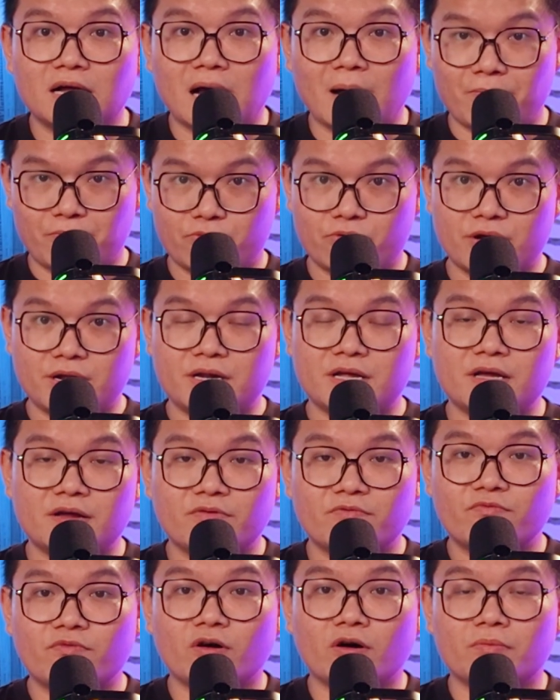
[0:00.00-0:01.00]

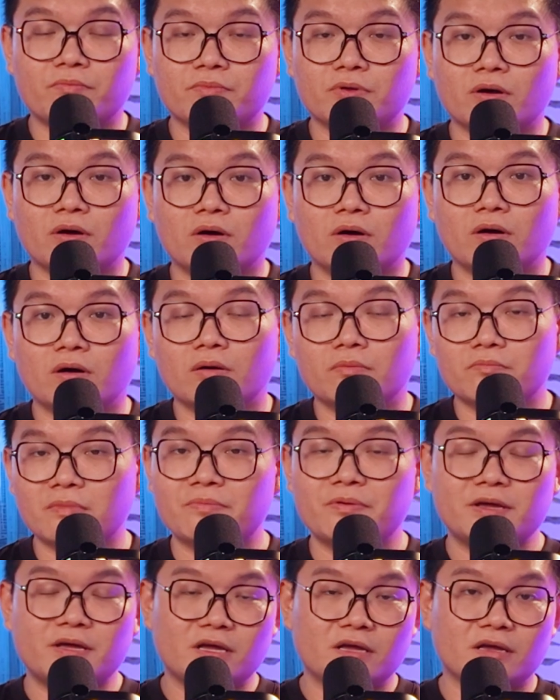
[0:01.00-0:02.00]
upgrading from your,
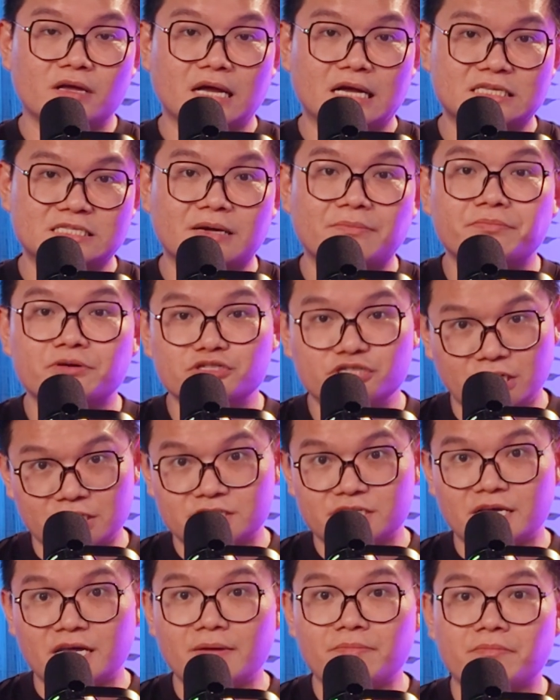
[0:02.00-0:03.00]
maybe example,
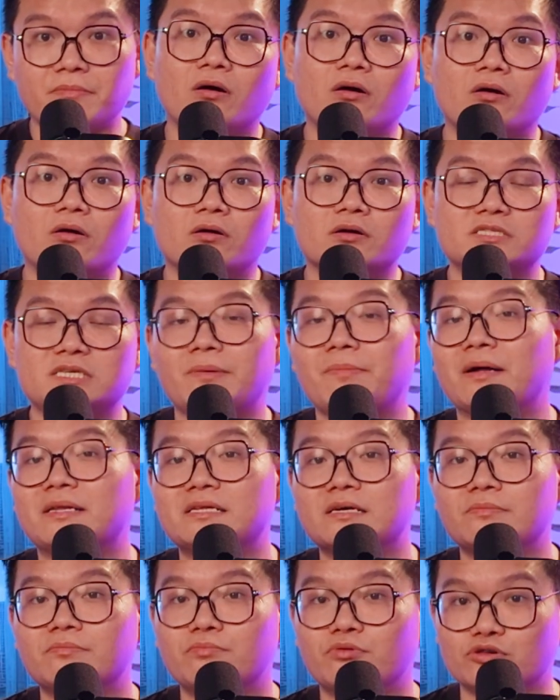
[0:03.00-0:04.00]
Jetscape or some
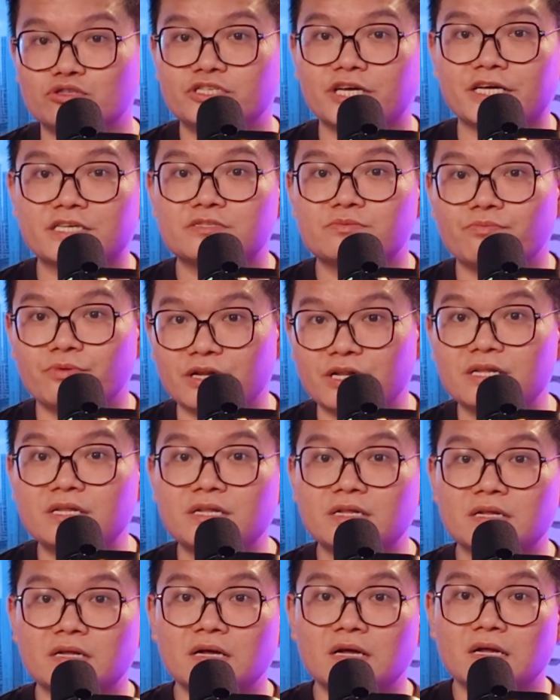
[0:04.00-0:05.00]
other projects pretty
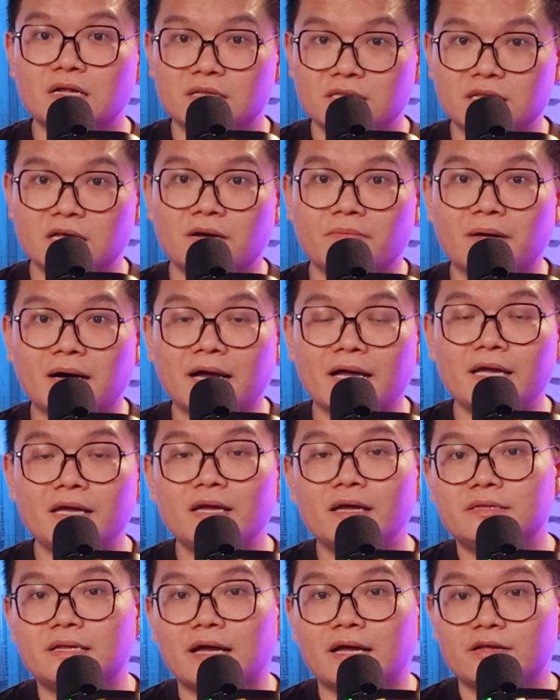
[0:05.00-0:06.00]
nearby,
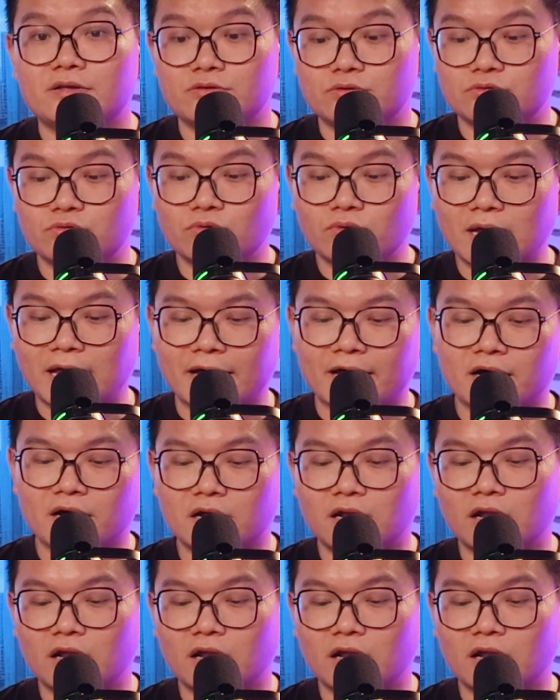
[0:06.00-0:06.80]
that you do like a